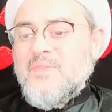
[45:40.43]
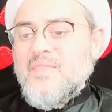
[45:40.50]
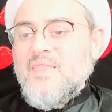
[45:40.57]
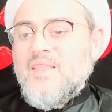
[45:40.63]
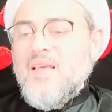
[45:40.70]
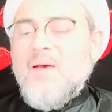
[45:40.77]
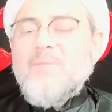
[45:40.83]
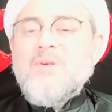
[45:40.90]

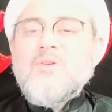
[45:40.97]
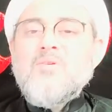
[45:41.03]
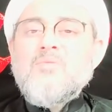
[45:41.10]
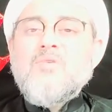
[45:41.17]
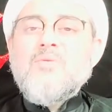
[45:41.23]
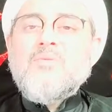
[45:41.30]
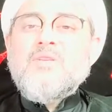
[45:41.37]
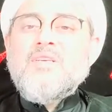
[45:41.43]
Amirul
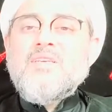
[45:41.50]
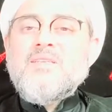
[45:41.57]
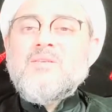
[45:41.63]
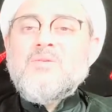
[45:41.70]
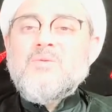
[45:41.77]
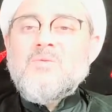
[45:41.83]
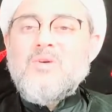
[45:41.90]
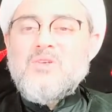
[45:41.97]

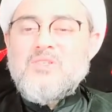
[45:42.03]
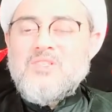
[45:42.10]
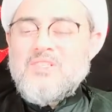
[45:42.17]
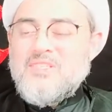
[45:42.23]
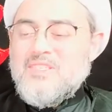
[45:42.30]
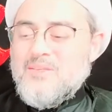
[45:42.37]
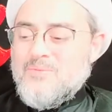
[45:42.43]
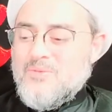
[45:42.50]
Mu'mineen washes
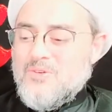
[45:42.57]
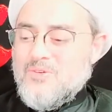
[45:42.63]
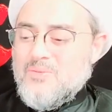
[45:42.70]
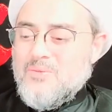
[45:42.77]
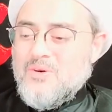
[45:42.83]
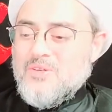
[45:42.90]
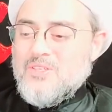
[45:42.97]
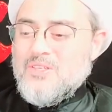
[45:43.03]
the pure
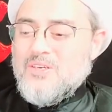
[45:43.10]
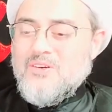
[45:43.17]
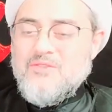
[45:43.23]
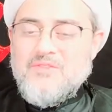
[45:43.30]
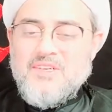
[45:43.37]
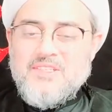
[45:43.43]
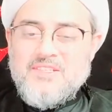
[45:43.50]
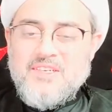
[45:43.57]
body of
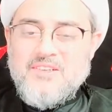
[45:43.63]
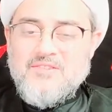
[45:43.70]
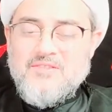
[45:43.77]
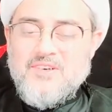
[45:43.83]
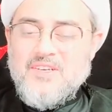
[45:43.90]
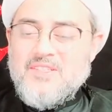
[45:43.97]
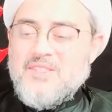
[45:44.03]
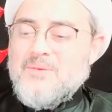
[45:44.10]
Hazrat
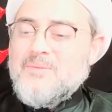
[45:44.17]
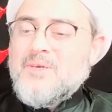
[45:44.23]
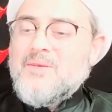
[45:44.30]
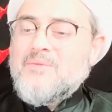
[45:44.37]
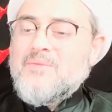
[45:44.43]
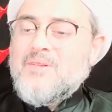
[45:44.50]
Fatima